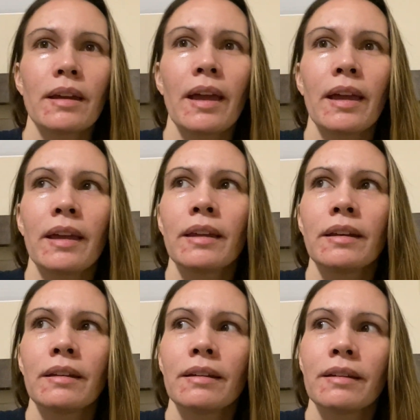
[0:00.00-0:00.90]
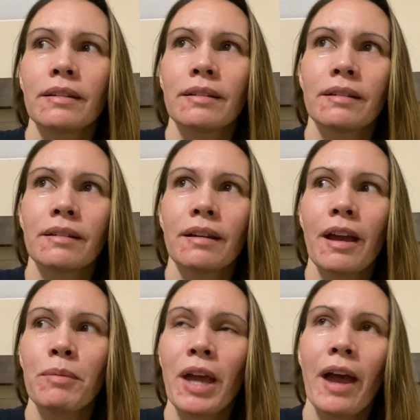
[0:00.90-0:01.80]
And I
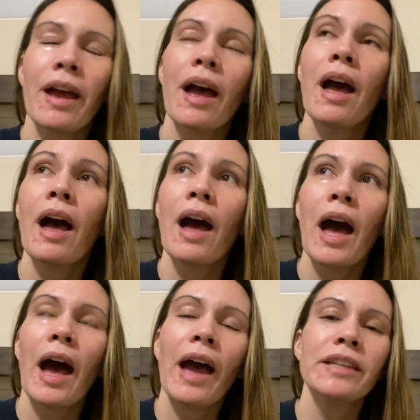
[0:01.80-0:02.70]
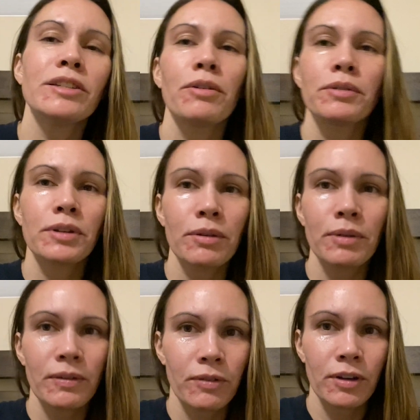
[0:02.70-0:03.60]
mean, I don't know
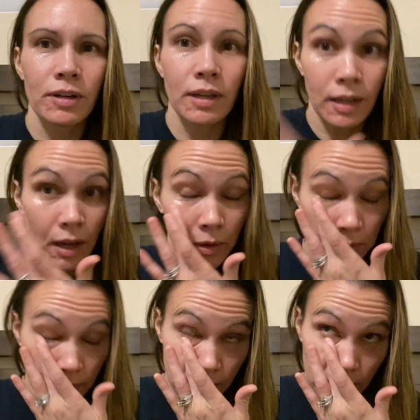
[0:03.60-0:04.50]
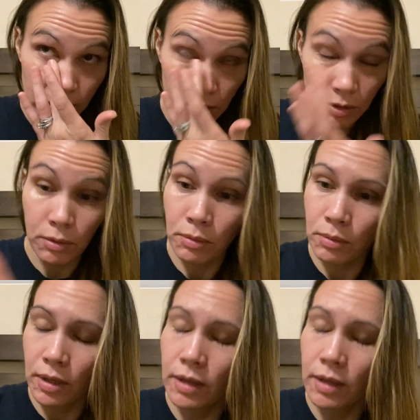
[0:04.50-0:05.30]
if we're going to announce to